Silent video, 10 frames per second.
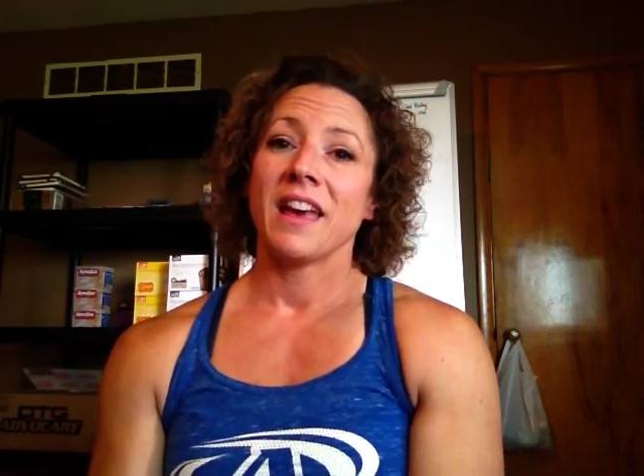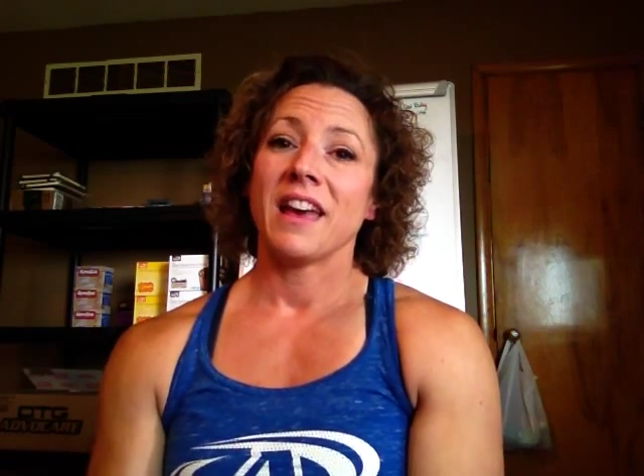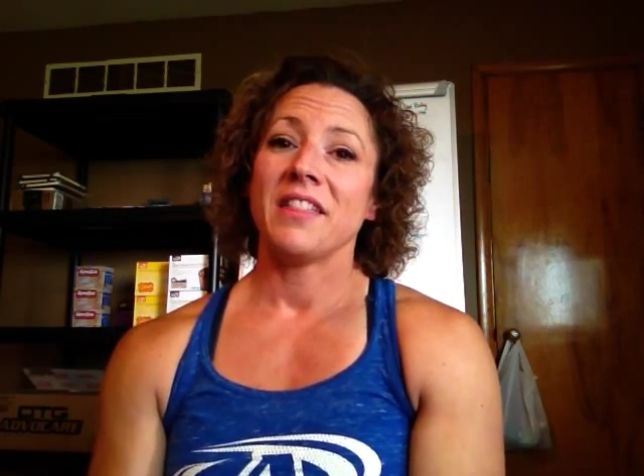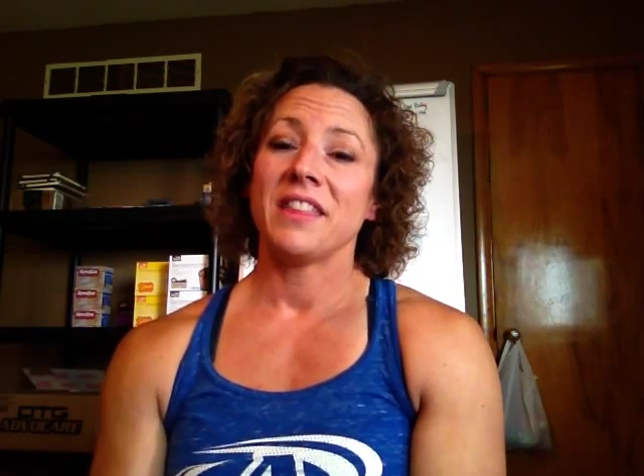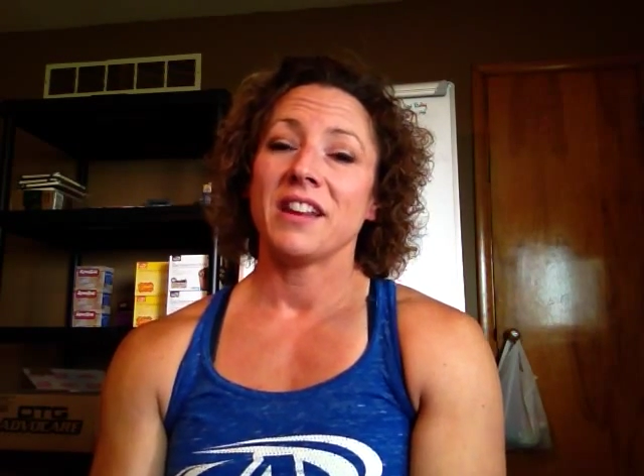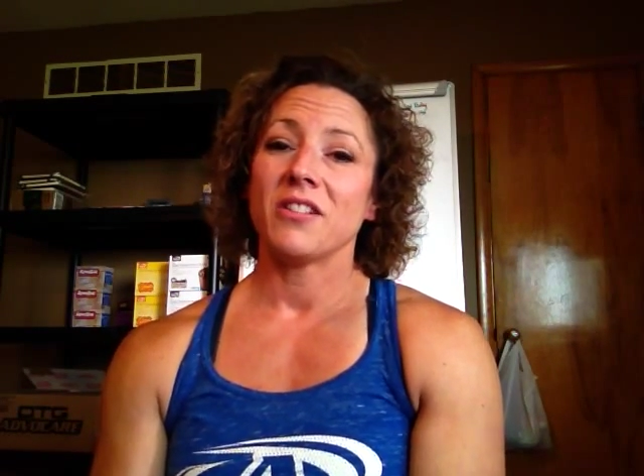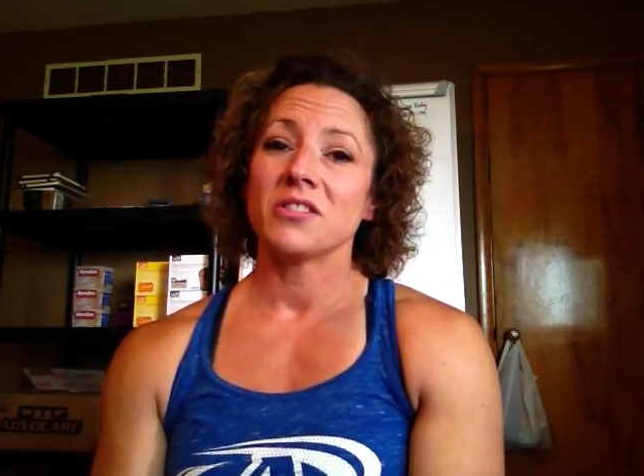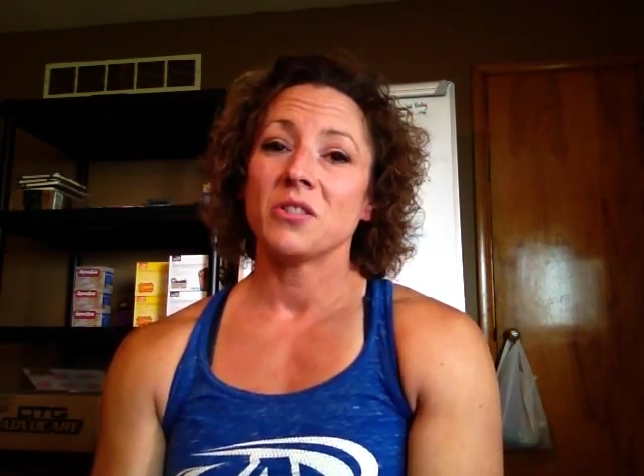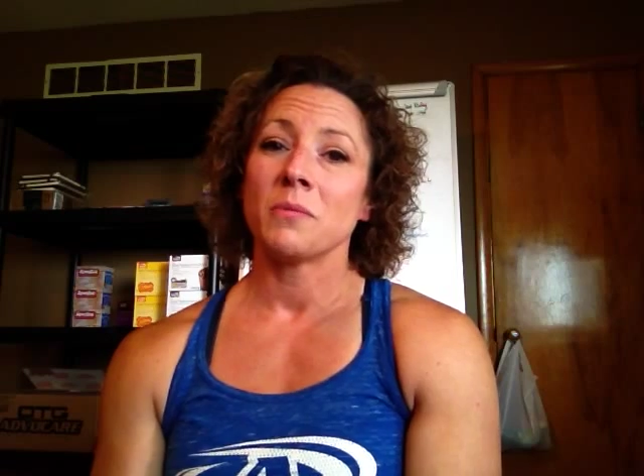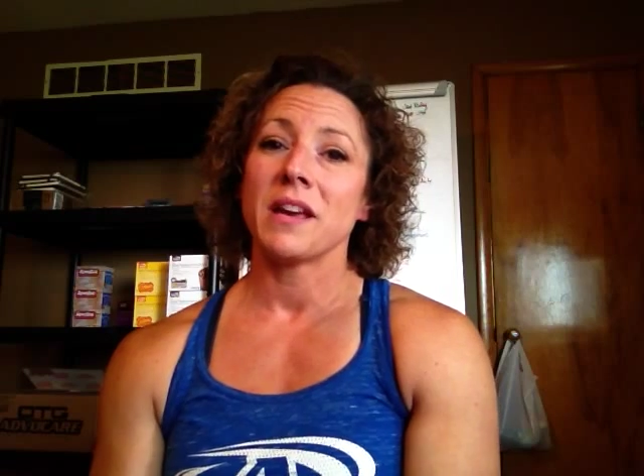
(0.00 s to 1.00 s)
And then
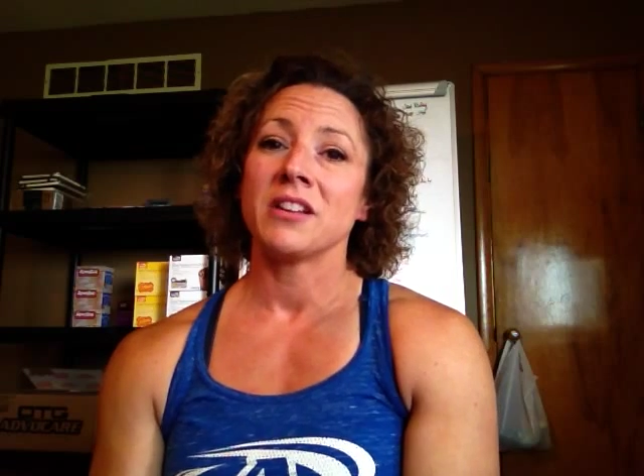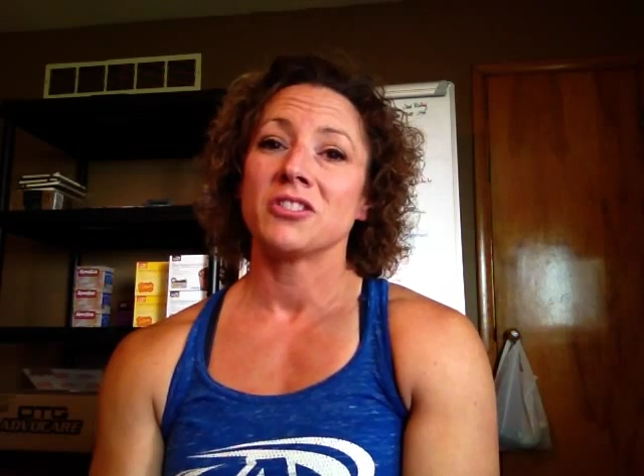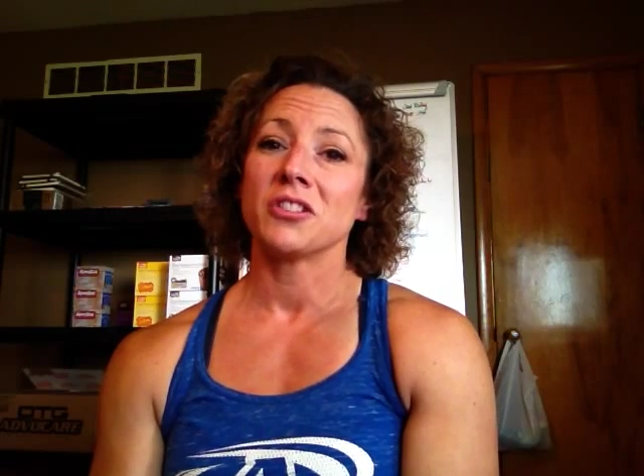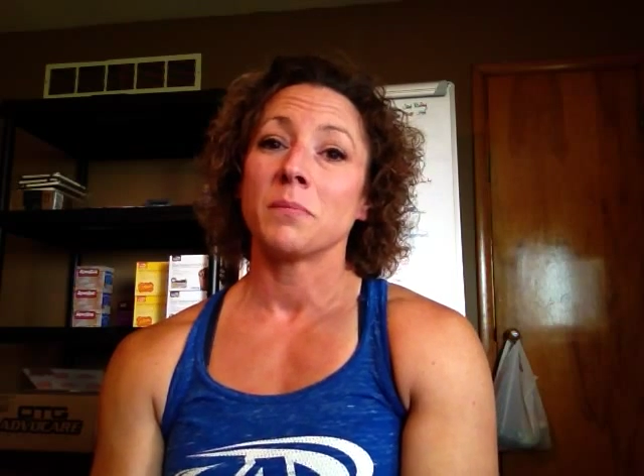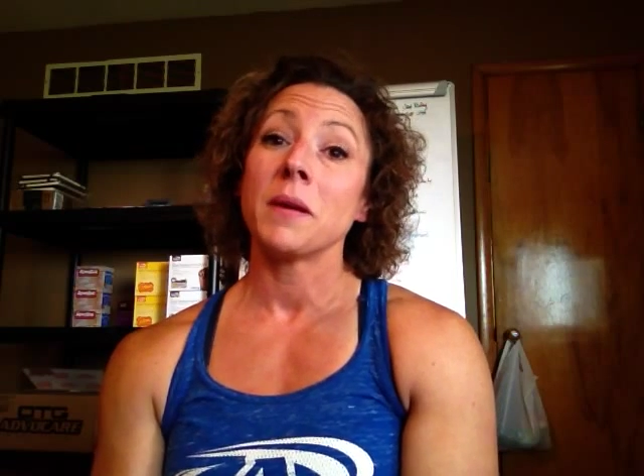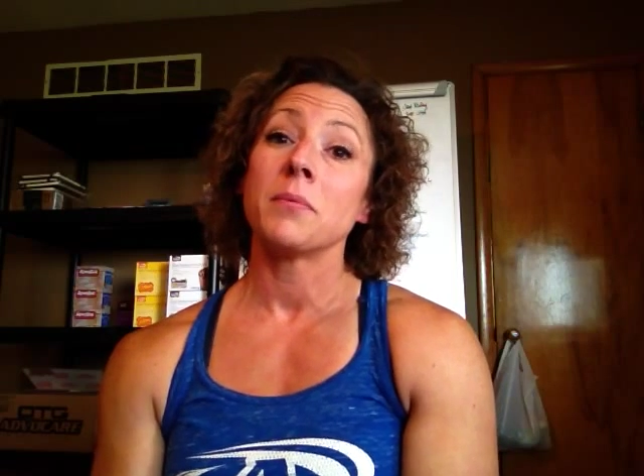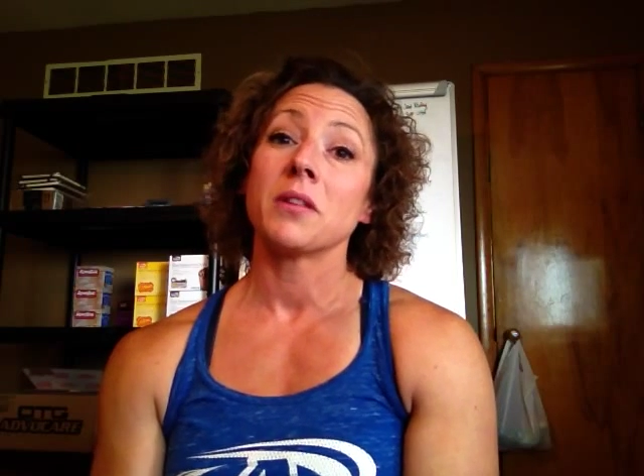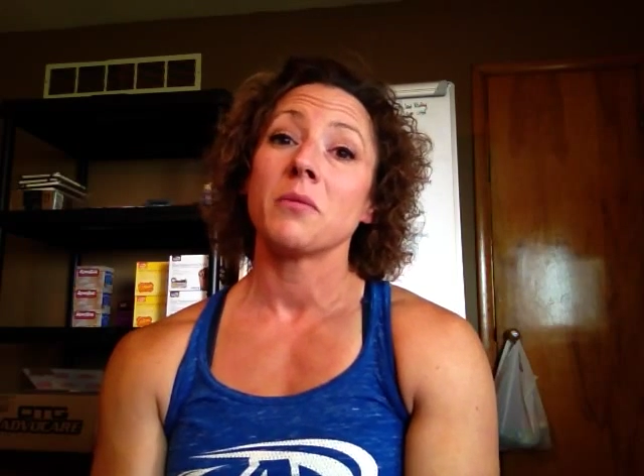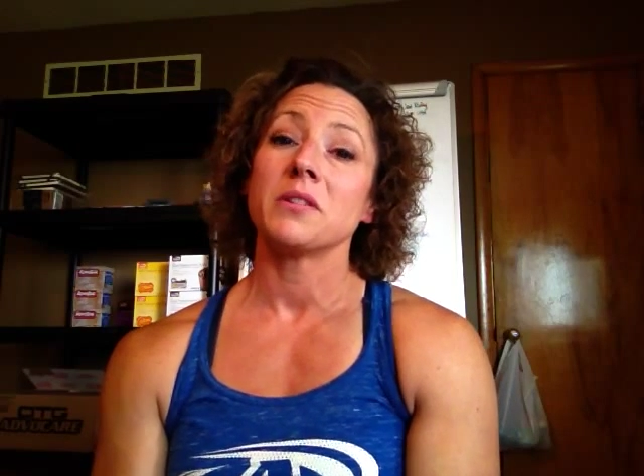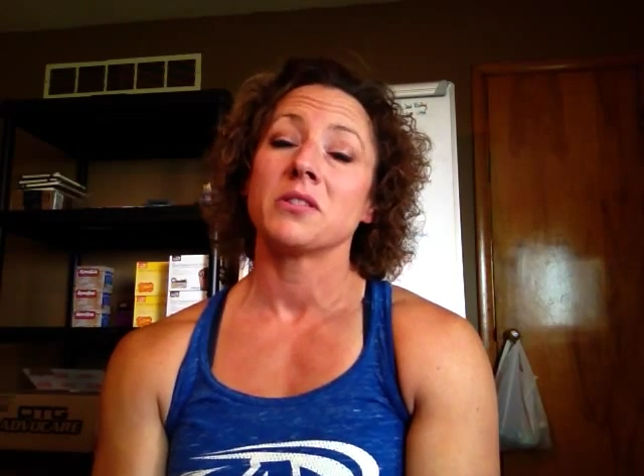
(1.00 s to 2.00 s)
also making sure the people that we